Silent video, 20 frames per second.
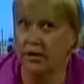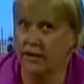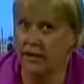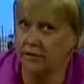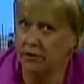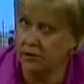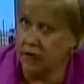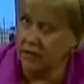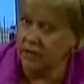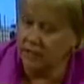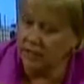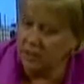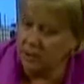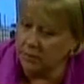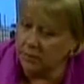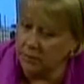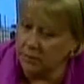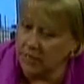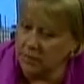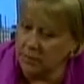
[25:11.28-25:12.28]
to drive a little
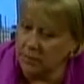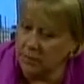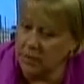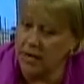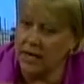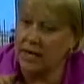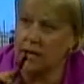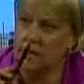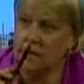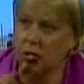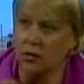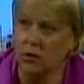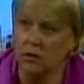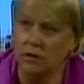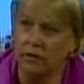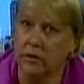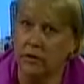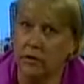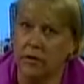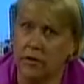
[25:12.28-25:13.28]
bit out of the way, but go
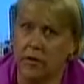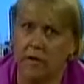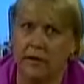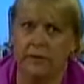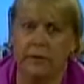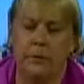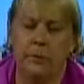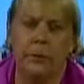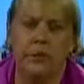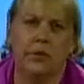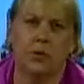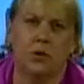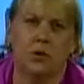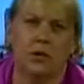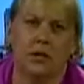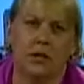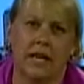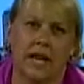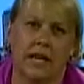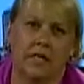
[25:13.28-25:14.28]
over to McLaughlin Middle
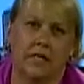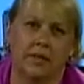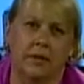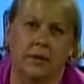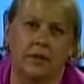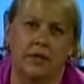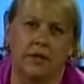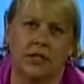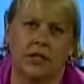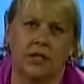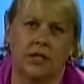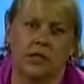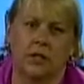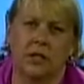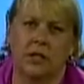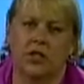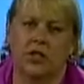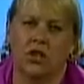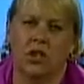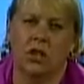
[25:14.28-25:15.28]
School, cast a vote for Jon
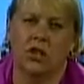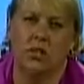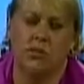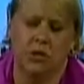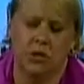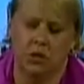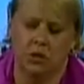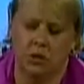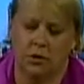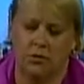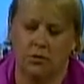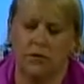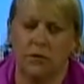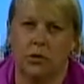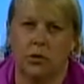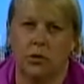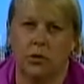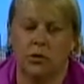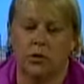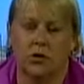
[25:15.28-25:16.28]
Dipietro
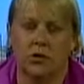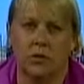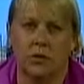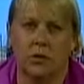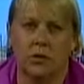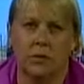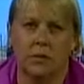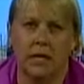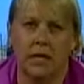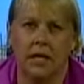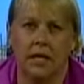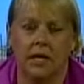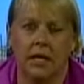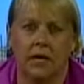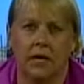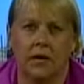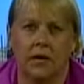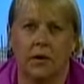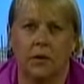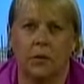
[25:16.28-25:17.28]
for school committee
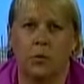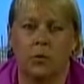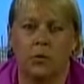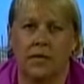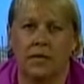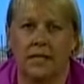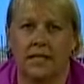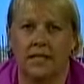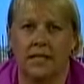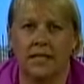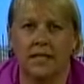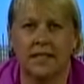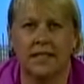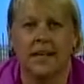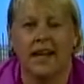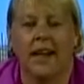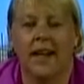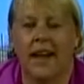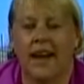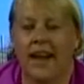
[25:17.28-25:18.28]
there in Ward 6,
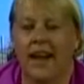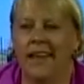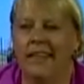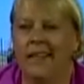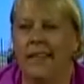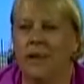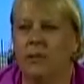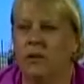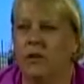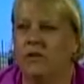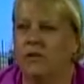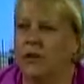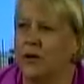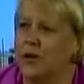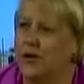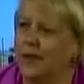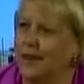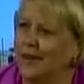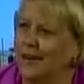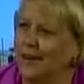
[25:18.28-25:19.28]
and then we'll vote
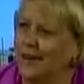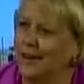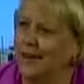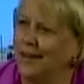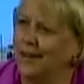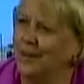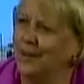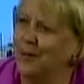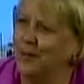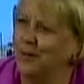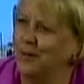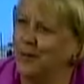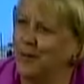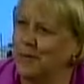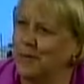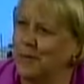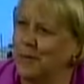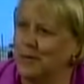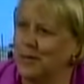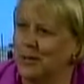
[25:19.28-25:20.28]
again in
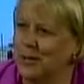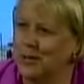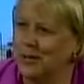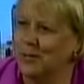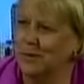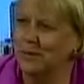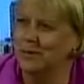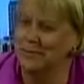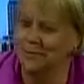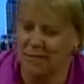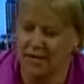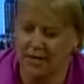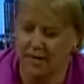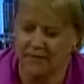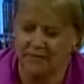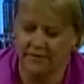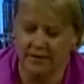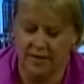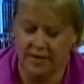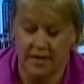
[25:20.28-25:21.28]
November, which will be a ton of
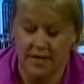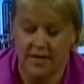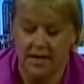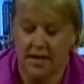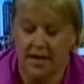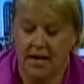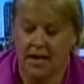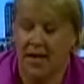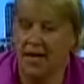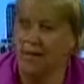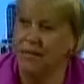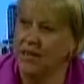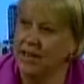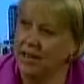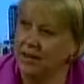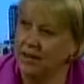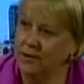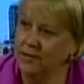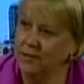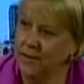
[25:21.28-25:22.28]
fun.
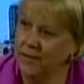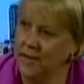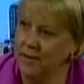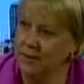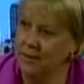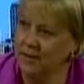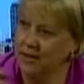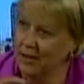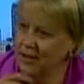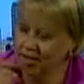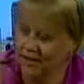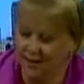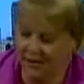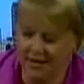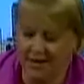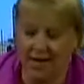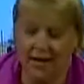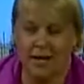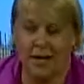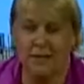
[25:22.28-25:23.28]
Thank you. And I'm going to
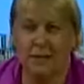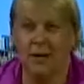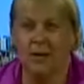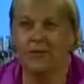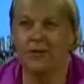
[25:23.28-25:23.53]
talk about a few